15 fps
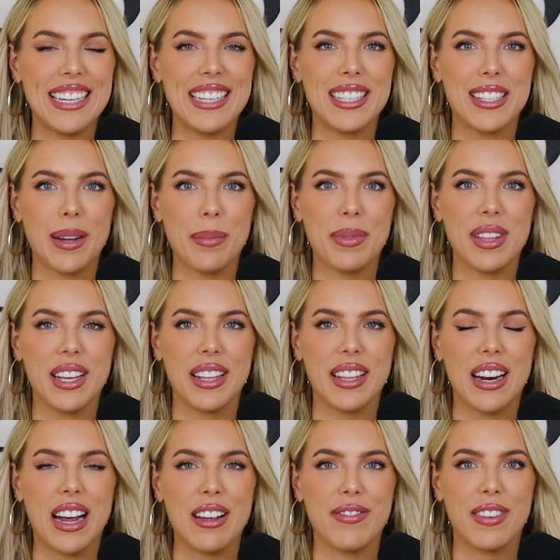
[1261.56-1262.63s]
it is something
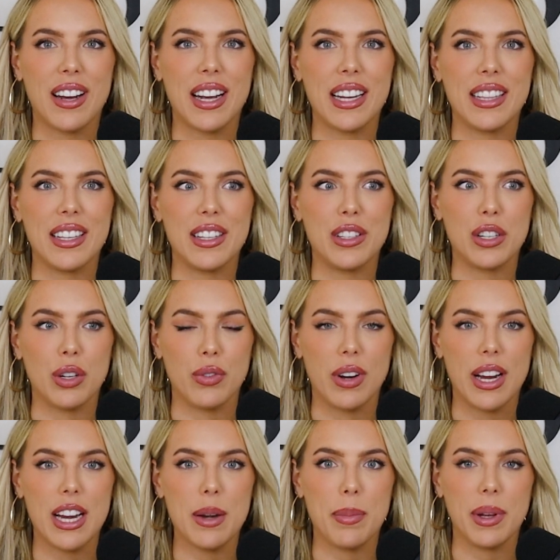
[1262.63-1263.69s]
that I find that is
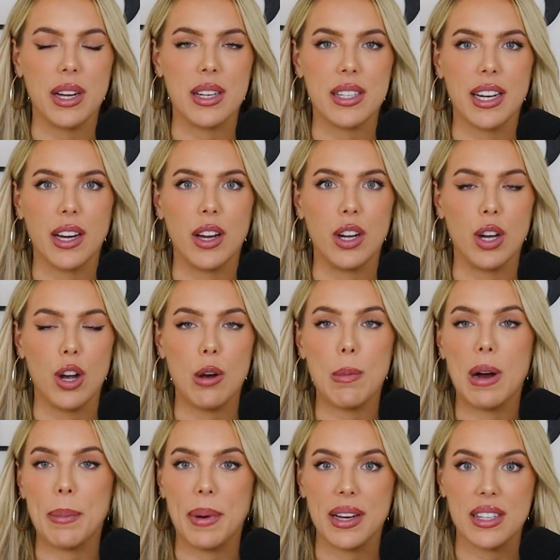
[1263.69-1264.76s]
great because I can go
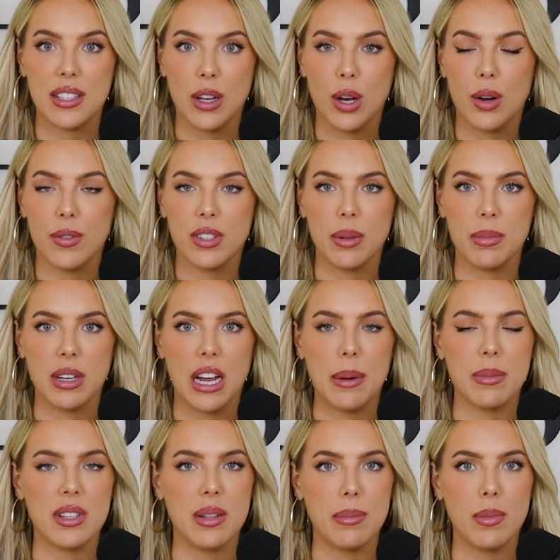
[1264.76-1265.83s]
by myself
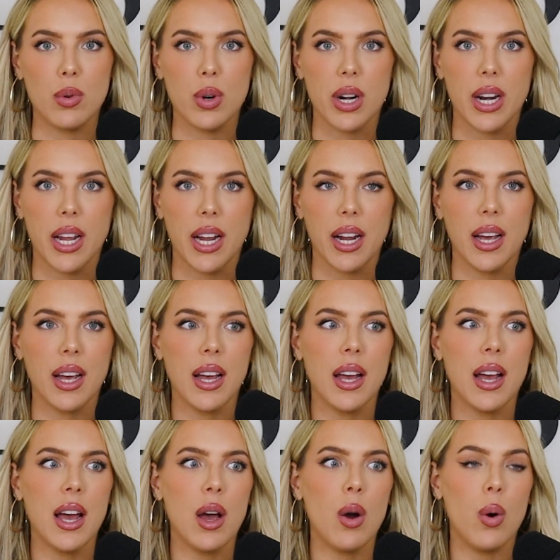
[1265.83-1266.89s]
sometimes in the morning,
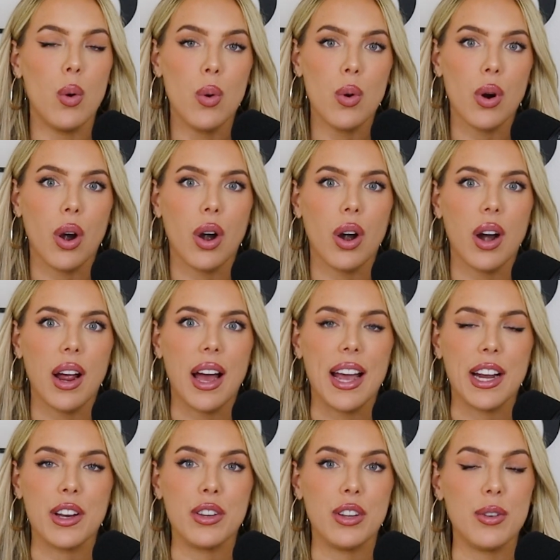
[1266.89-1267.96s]
or
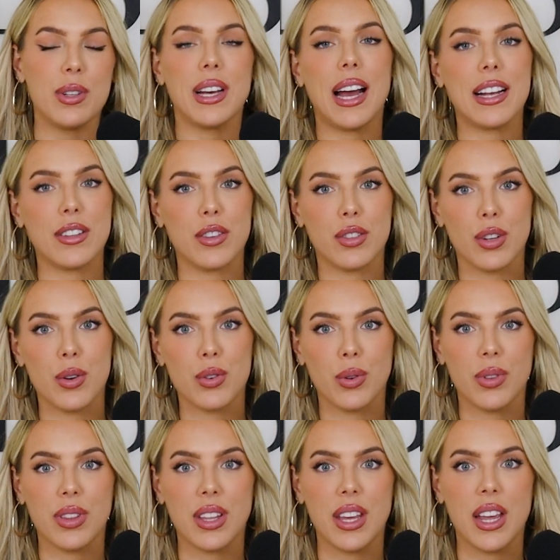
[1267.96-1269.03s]
I can use it as a
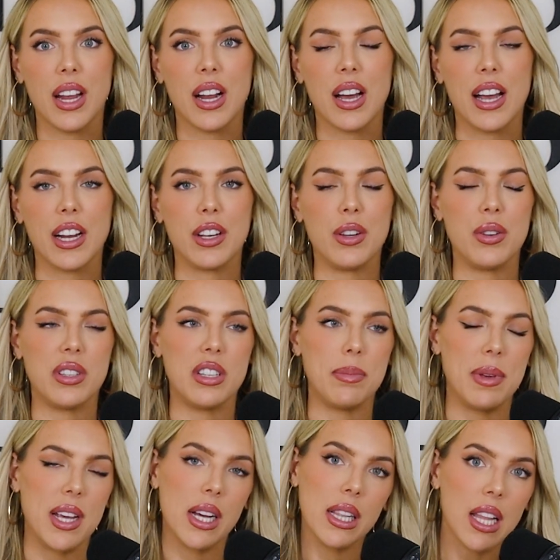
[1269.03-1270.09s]
social thing. I can use it to
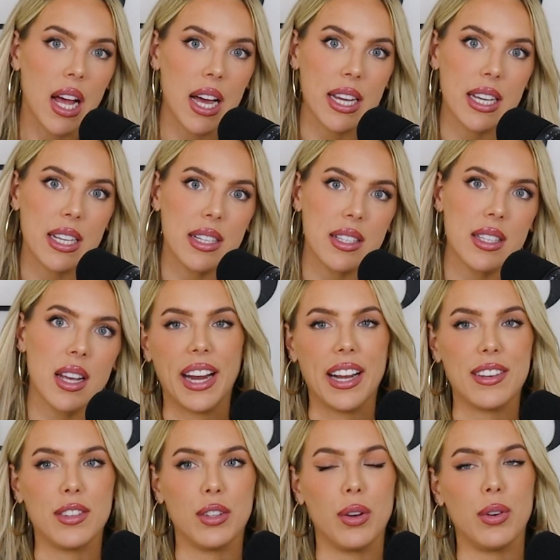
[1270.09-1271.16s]
meet clients. I
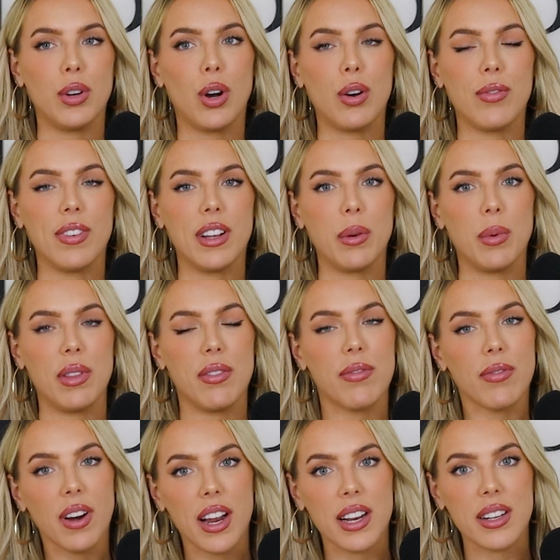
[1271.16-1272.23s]
get to go golfing with
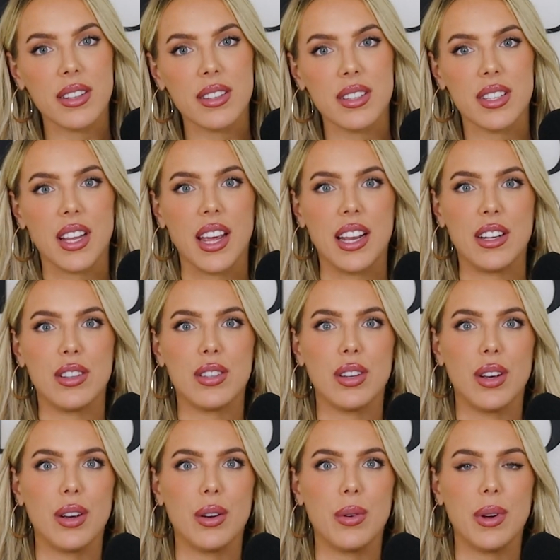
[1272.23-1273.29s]
friends. And
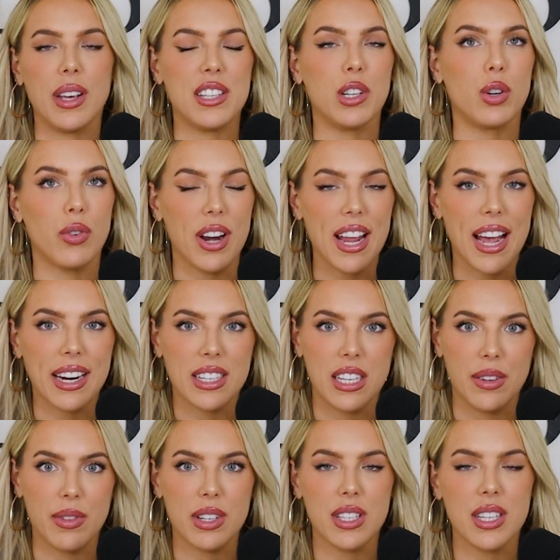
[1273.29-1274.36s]
so it's a great
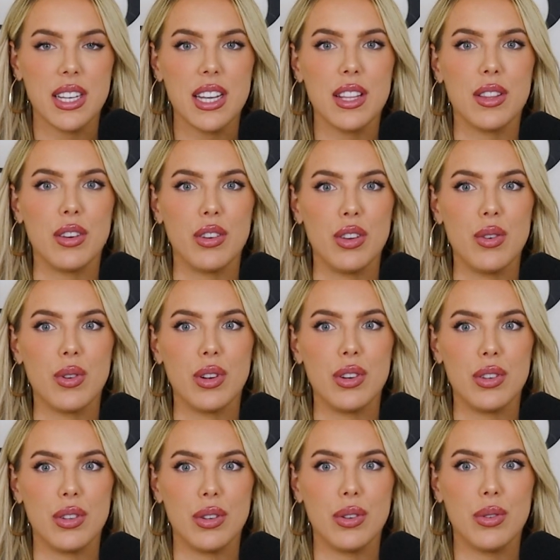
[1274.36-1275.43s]
activity that you
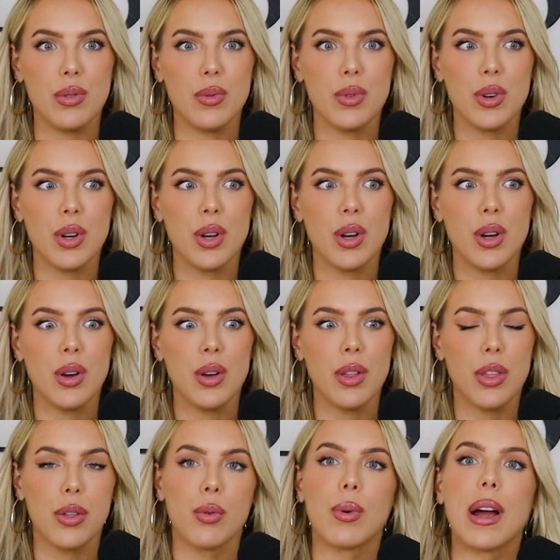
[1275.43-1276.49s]
can do
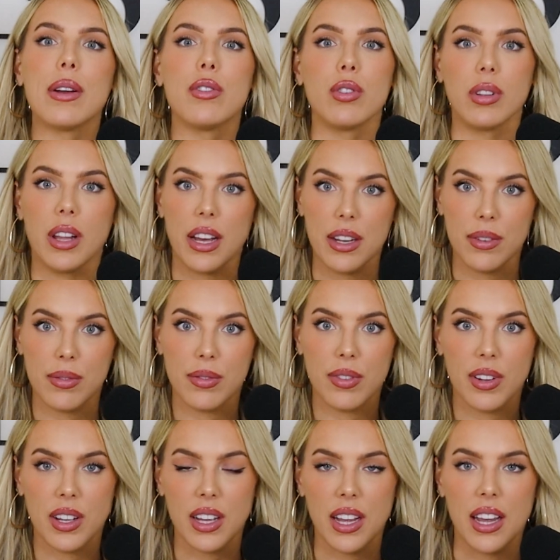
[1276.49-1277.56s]
throughout your
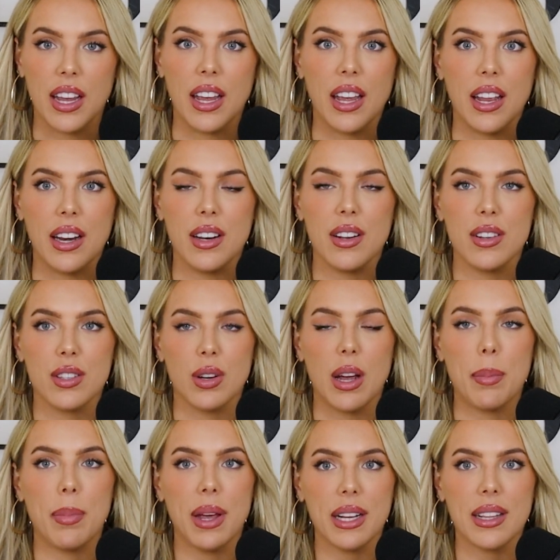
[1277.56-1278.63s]
life. And so
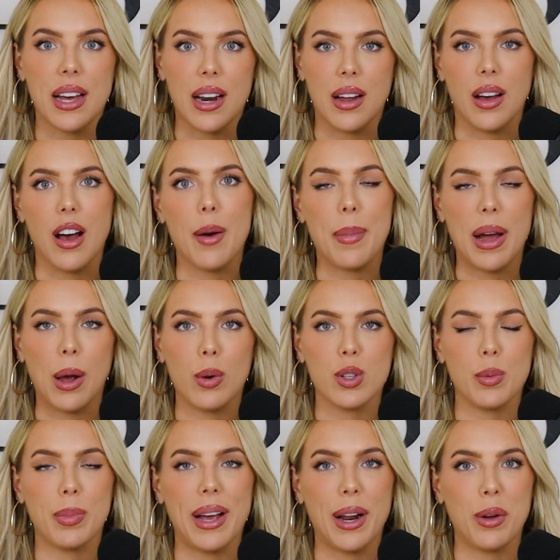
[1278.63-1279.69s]
I picked that up. I
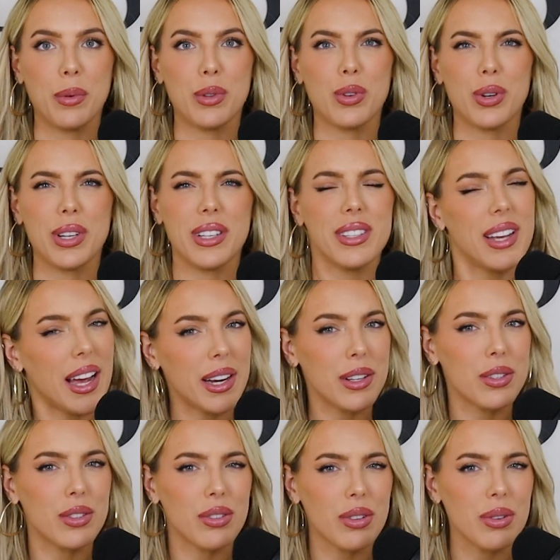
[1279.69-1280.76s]
also plan on starting
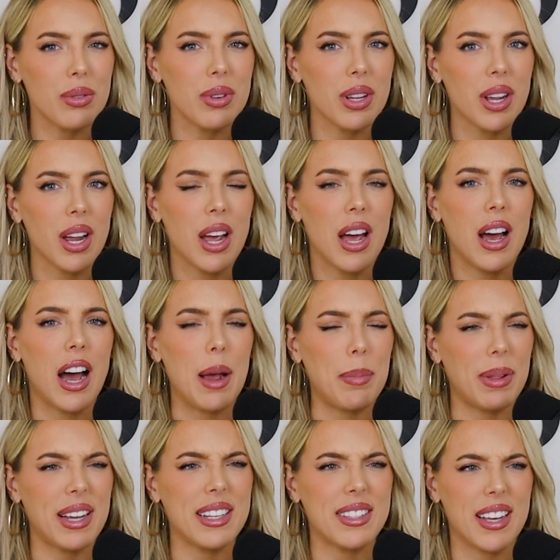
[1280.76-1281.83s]
tennis soon. I
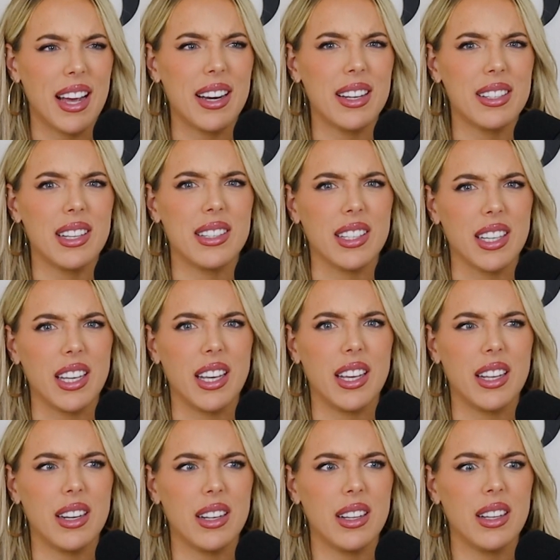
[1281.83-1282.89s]
played tennis as a
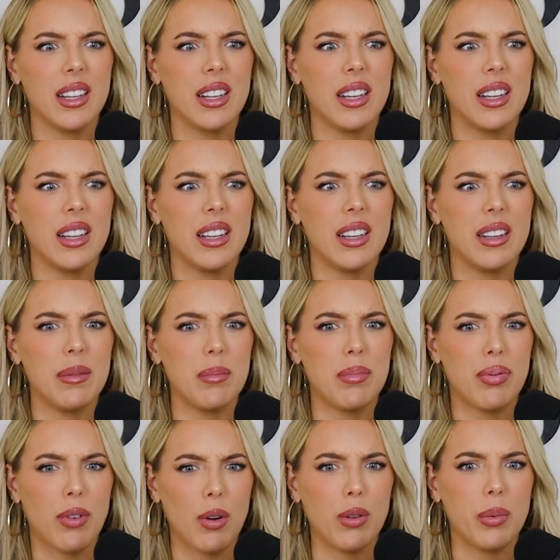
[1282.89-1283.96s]
kid,
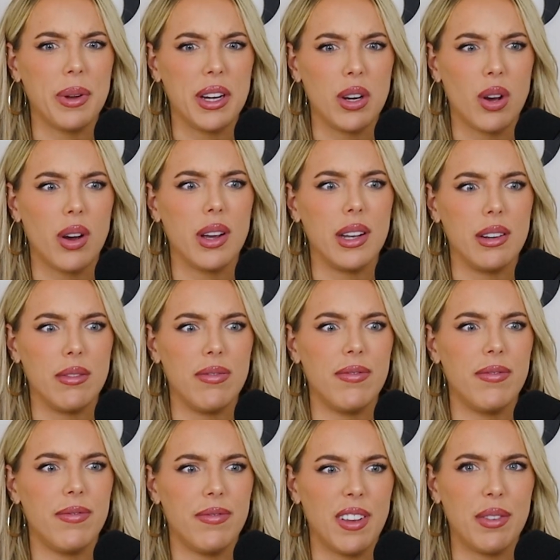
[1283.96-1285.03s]
probably not in
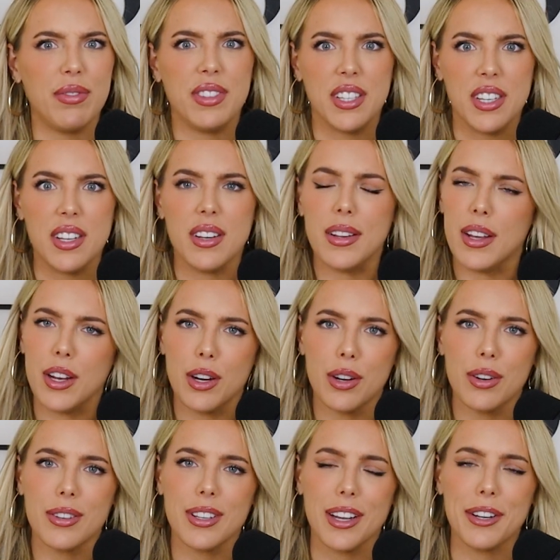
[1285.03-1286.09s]
15
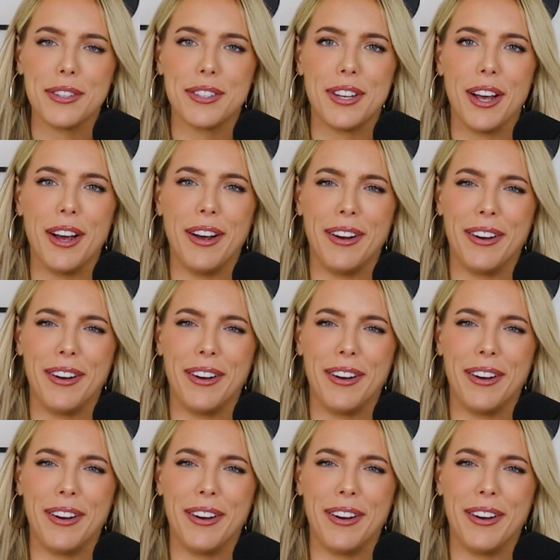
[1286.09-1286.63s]
years. And so